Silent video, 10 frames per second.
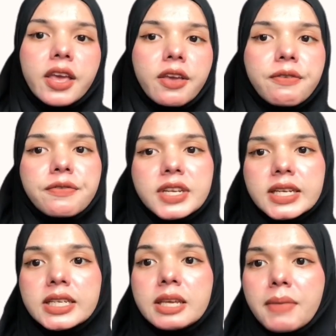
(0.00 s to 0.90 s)
if
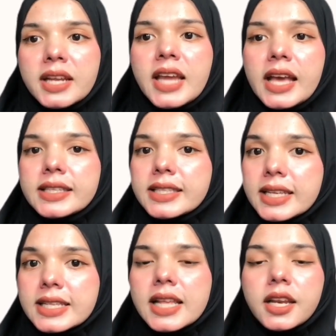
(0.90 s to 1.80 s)
the demand
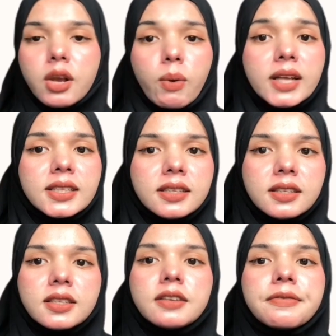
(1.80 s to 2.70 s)
exceeds the
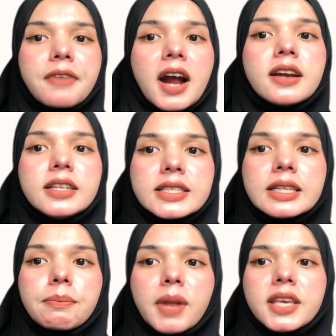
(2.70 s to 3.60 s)
quantity the Far East
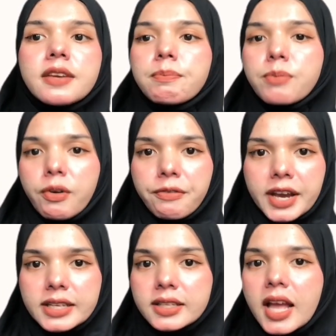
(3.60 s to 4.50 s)
supplier
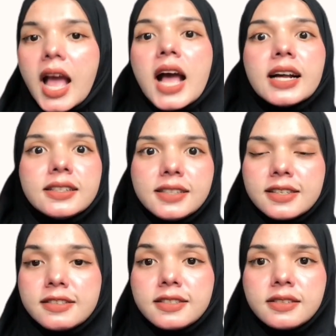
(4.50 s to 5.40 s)
provides.
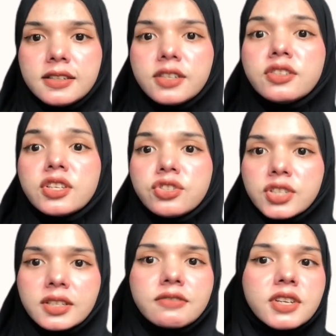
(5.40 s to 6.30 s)
The
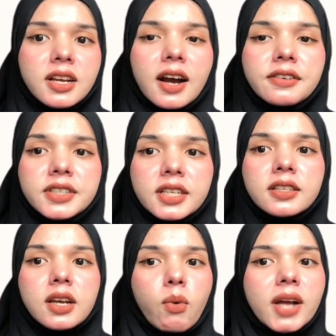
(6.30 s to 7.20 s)
decision regarding
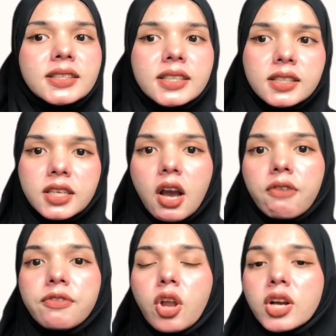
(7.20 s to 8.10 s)
the quantity of
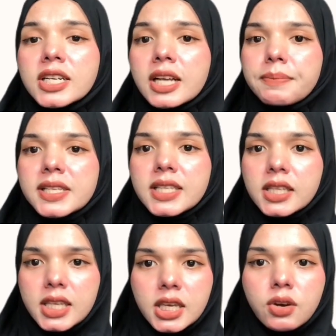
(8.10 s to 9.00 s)
local
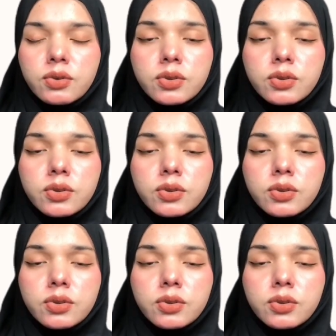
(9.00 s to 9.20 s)
capacity